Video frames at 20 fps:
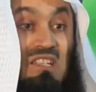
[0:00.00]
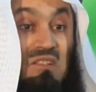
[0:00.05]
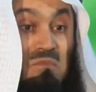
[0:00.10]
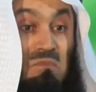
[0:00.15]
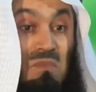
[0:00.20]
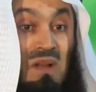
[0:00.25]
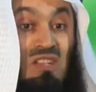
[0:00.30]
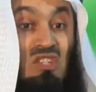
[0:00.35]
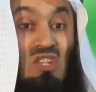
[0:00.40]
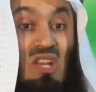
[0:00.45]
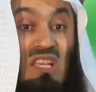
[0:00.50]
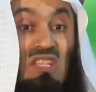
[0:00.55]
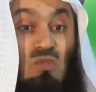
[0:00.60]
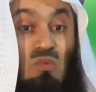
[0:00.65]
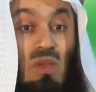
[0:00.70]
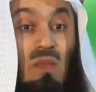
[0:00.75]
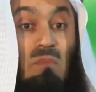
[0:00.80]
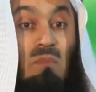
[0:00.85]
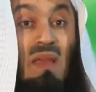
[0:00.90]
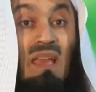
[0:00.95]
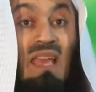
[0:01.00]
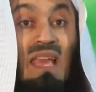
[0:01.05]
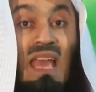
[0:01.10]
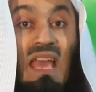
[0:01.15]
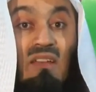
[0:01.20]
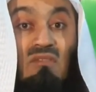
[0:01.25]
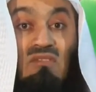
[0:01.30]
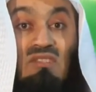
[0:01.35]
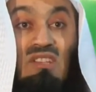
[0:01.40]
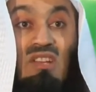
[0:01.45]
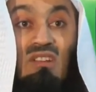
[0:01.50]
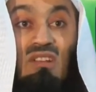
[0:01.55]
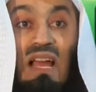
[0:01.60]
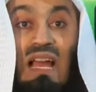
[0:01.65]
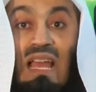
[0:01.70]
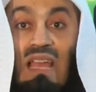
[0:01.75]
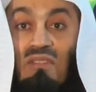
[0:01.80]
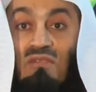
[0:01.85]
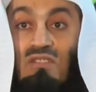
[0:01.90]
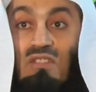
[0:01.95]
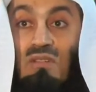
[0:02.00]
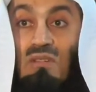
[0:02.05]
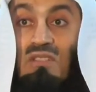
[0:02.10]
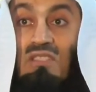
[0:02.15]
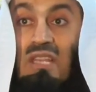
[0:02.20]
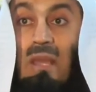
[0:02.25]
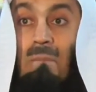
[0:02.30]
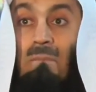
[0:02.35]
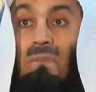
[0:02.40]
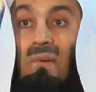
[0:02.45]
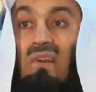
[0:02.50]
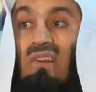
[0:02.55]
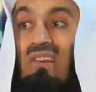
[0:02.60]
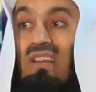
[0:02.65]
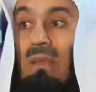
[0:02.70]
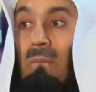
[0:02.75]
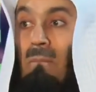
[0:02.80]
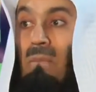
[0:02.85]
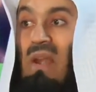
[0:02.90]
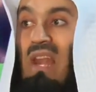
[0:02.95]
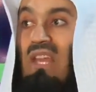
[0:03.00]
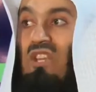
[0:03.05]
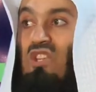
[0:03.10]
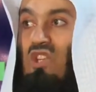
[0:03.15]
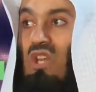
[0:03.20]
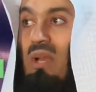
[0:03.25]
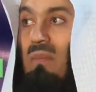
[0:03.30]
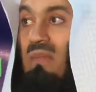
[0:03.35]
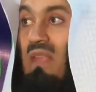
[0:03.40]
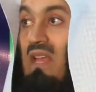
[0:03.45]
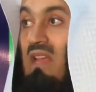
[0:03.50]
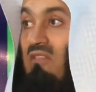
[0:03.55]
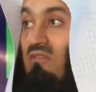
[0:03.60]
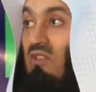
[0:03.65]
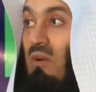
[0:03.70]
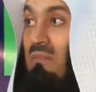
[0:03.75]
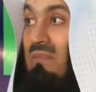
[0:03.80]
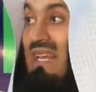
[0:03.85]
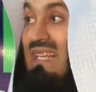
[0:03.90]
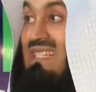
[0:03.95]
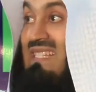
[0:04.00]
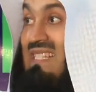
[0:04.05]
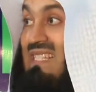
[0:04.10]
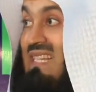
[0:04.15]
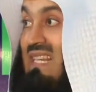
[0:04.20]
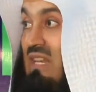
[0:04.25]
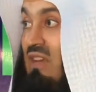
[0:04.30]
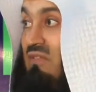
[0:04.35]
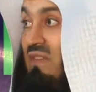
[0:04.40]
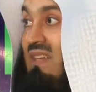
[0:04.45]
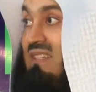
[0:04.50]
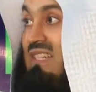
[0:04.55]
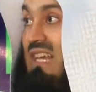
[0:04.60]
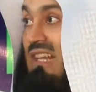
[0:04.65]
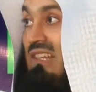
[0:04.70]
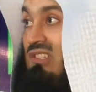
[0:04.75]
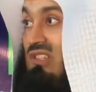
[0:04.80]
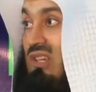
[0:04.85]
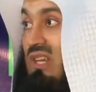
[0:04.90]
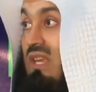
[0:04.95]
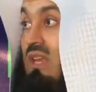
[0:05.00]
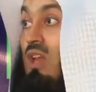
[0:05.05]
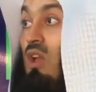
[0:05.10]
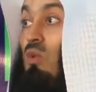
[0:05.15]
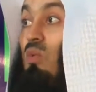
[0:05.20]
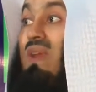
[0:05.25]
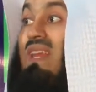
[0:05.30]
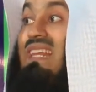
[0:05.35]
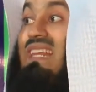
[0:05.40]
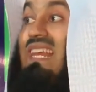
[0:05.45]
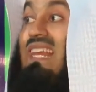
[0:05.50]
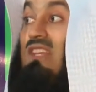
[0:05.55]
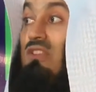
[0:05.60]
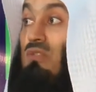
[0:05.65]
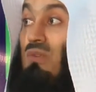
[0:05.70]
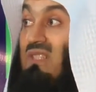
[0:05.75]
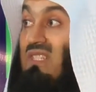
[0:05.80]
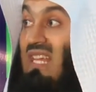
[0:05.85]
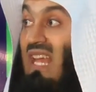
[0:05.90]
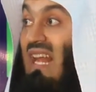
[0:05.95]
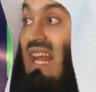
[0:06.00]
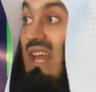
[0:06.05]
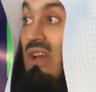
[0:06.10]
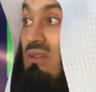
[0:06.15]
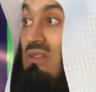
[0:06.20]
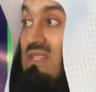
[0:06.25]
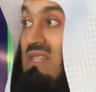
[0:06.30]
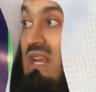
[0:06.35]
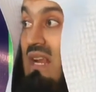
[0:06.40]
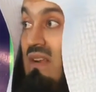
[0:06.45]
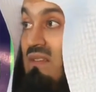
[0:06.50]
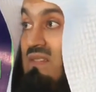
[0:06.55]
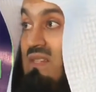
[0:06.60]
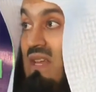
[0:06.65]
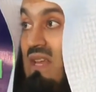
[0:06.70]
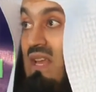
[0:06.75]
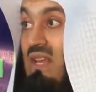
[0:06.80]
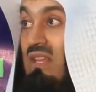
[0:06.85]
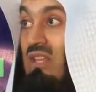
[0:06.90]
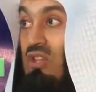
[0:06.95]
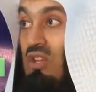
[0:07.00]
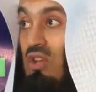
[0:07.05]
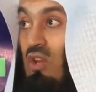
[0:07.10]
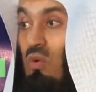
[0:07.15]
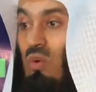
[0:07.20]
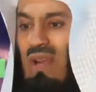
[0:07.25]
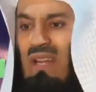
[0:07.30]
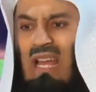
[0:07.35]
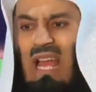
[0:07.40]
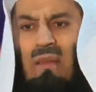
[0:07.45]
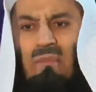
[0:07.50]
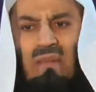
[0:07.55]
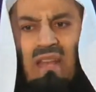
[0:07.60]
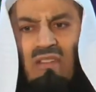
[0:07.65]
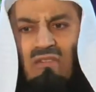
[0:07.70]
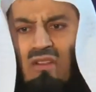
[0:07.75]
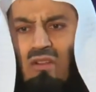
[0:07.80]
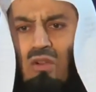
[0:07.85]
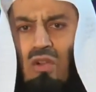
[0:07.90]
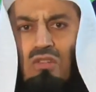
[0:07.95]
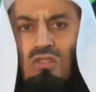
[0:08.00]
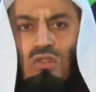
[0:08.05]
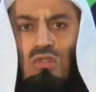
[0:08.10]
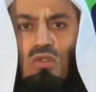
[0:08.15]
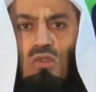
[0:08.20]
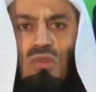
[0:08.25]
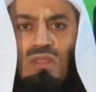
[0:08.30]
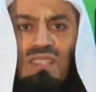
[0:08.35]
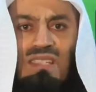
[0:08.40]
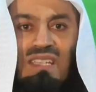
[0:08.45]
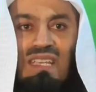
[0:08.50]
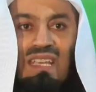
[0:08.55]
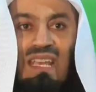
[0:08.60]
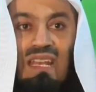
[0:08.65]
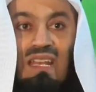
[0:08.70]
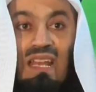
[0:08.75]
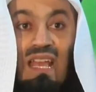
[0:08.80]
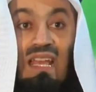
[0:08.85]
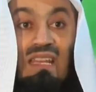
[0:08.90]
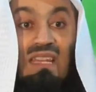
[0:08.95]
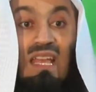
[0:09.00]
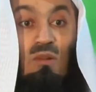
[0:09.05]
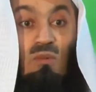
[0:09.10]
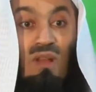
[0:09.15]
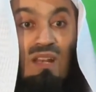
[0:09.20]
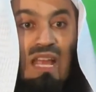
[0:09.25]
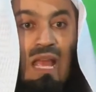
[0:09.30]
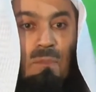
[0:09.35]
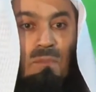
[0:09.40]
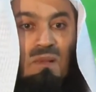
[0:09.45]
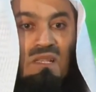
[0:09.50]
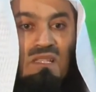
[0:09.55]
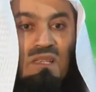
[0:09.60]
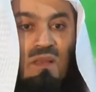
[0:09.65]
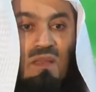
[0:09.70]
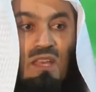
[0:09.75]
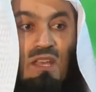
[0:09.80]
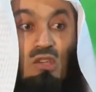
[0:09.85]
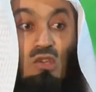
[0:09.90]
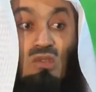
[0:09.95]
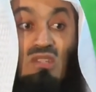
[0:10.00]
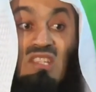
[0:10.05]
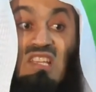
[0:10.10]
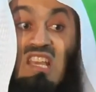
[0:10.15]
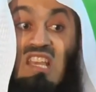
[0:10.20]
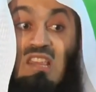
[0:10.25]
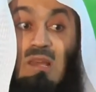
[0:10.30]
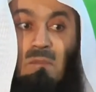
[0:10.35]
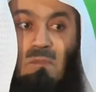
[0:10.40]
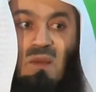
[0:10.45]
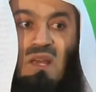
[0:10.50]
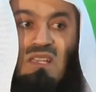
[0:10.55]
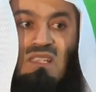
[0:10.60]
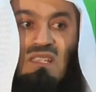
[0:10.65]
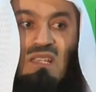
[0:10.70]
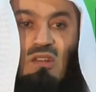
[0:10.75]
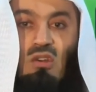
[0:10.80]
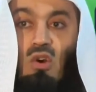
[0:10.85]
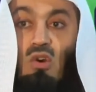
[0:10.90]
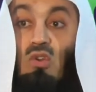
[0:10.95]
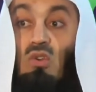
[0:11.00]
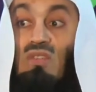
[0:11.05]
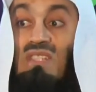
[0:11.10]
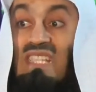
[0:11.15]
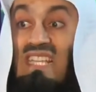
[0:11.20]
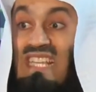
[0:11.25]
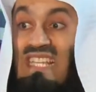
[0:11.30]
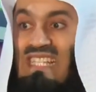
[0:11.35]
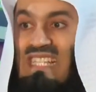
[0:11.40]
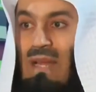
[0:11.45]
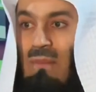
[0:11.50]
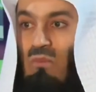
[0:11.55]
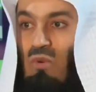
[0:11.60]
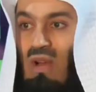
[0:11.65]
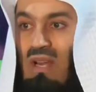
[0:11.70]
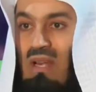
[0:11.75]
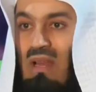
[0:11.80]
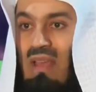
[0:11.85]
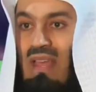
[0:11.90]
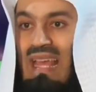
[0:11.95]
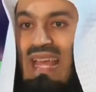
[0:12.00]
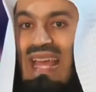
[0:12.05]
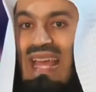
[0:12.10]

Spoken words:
much as we may have derived temporary pleasure from that sin of adultery, we need to tell ourselves that, you know what, I'm never going to do this again. And then what happens, you see the person or you see someone,